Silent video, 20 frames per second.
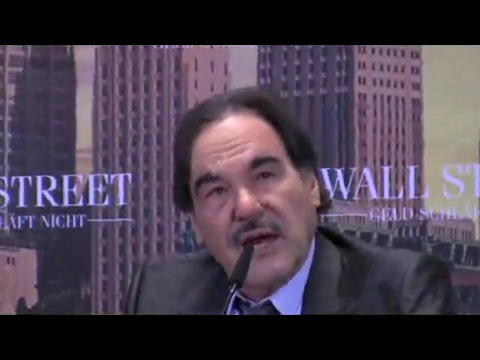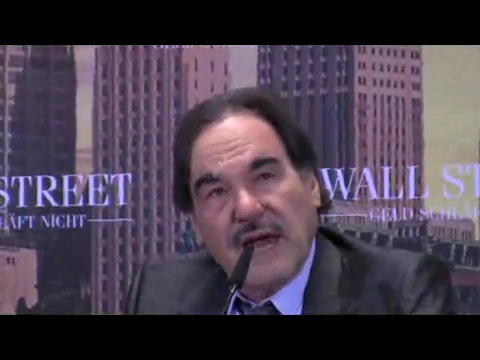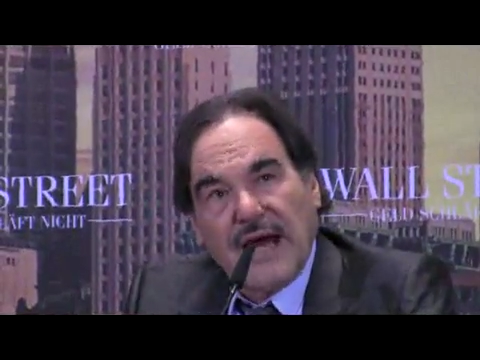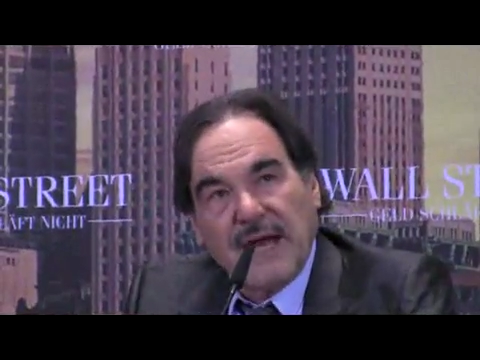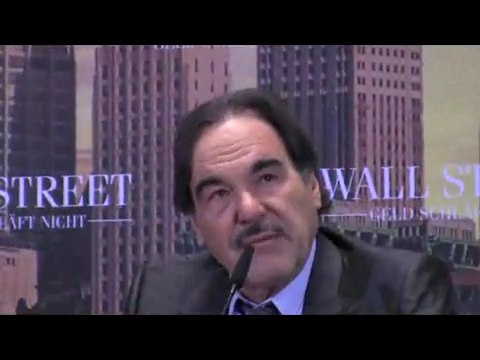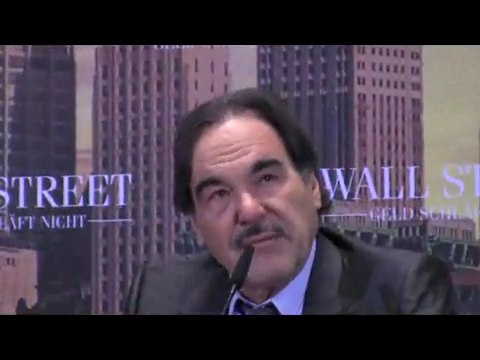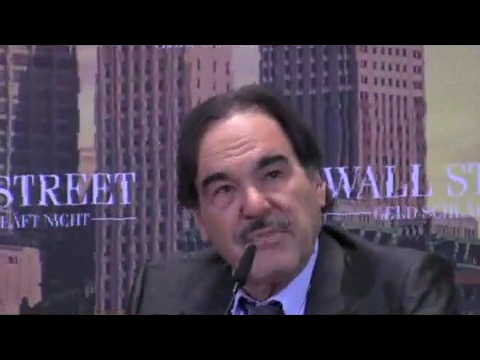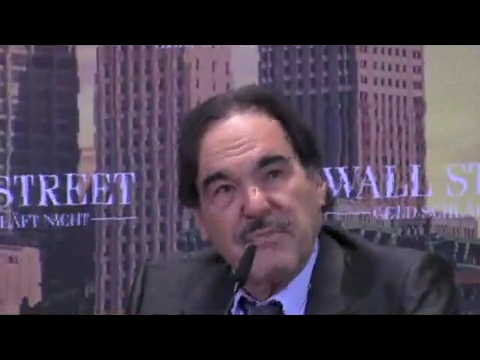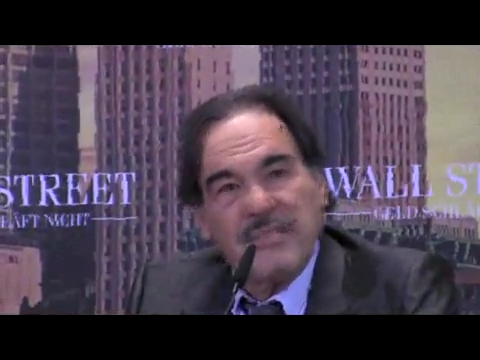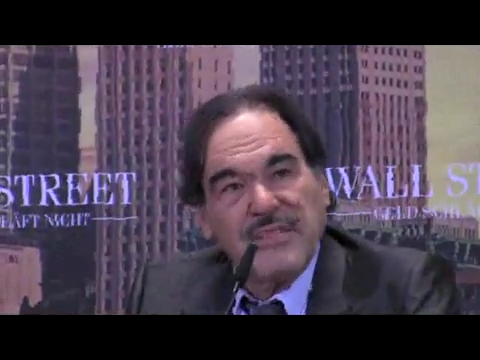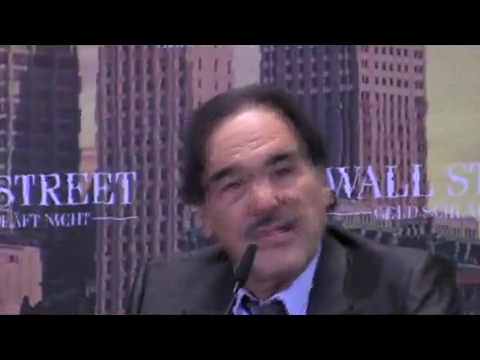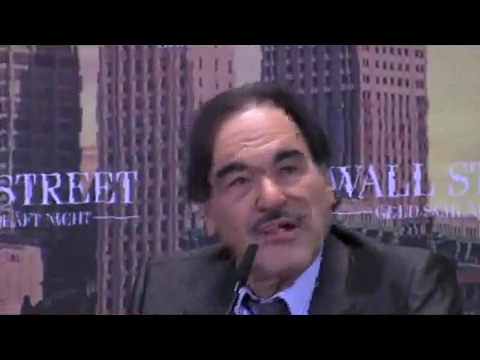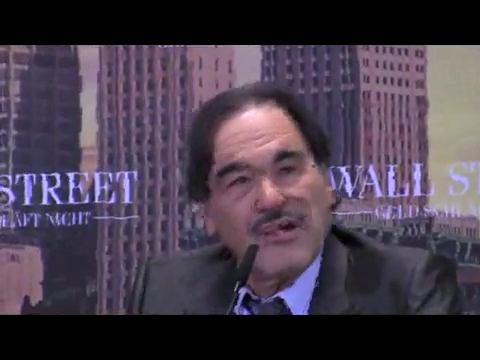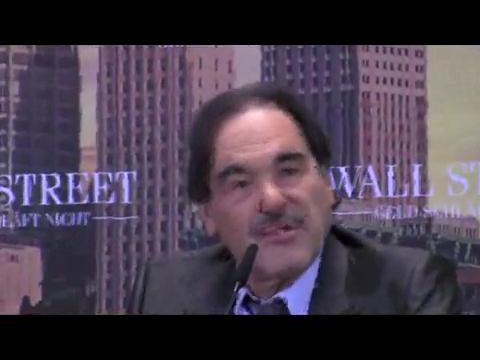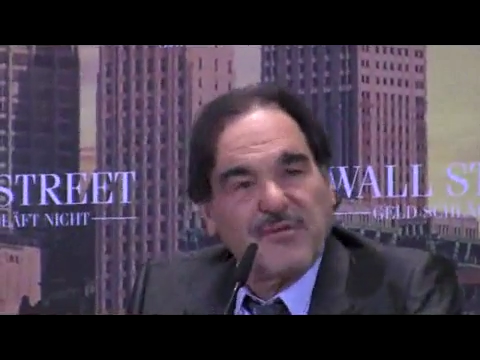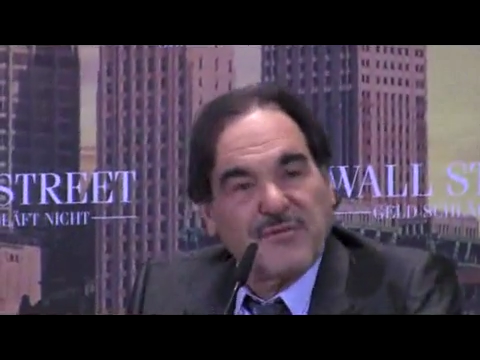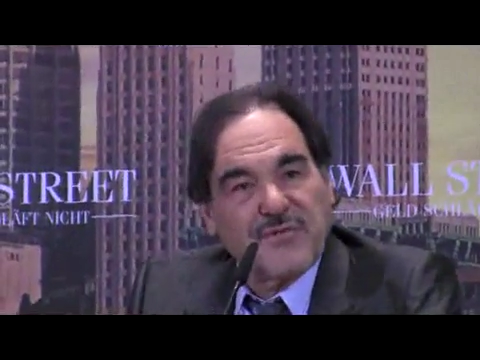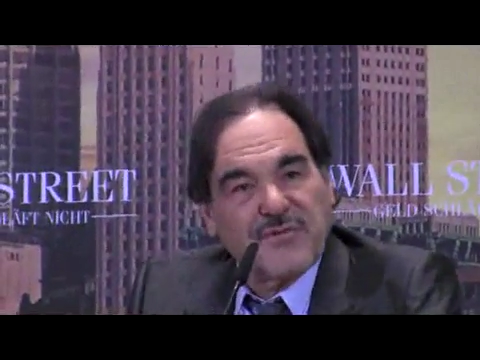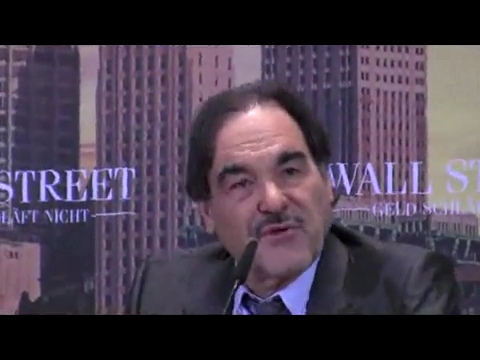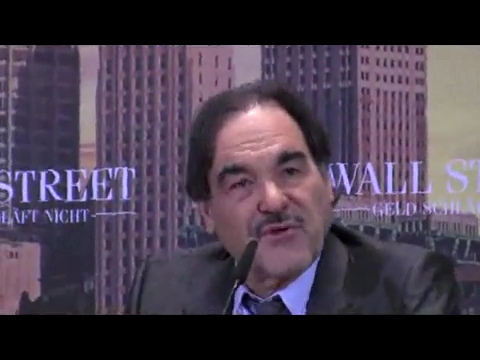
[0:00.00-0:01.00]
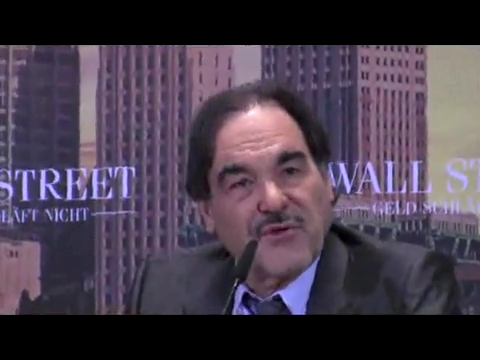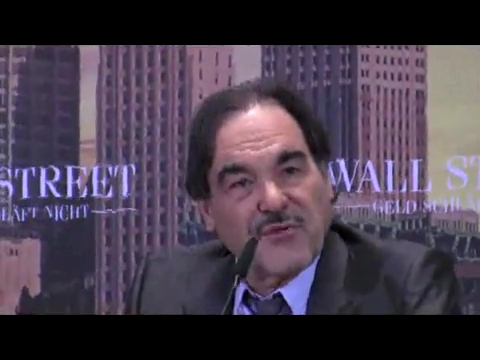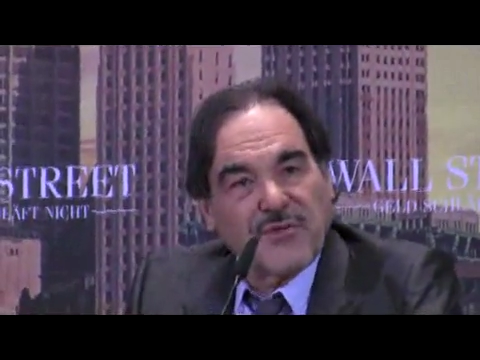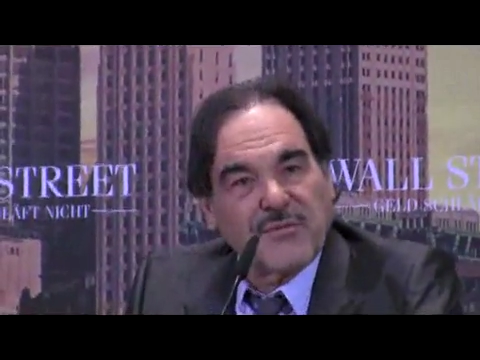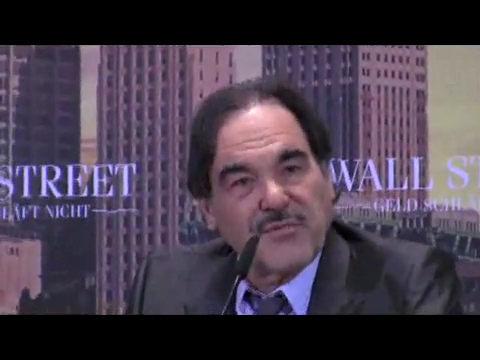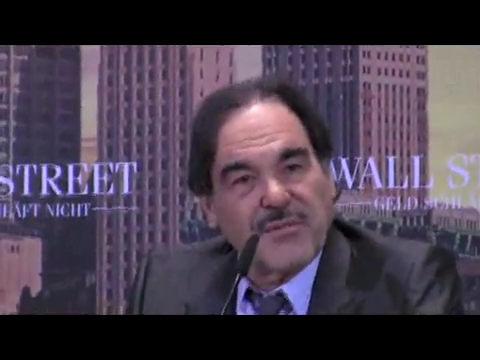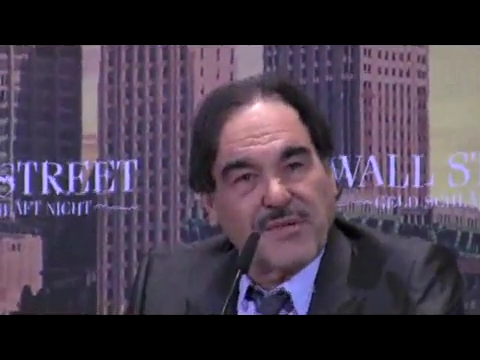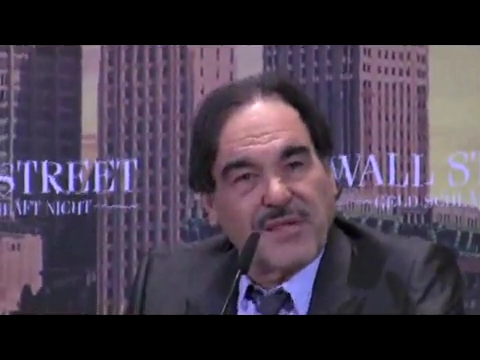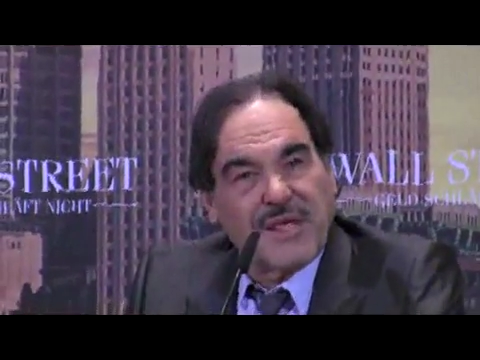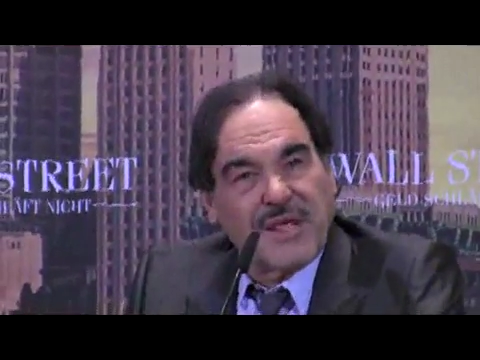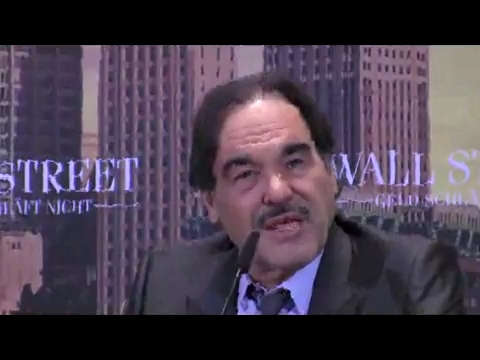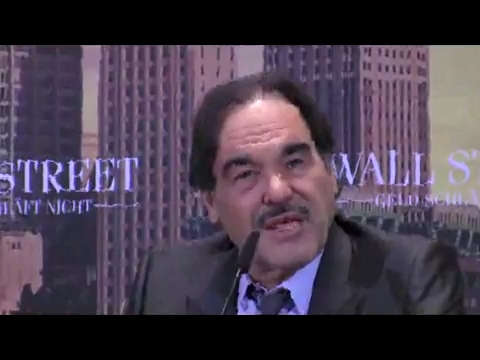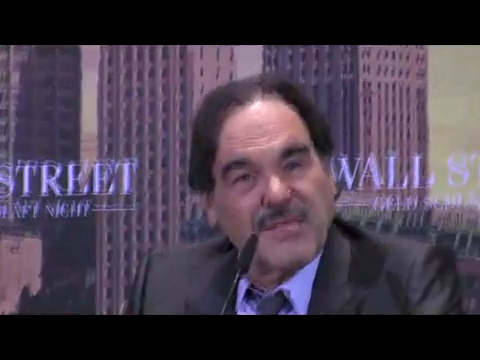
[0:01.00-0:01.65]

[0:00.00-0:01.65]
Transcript: had been there before with me.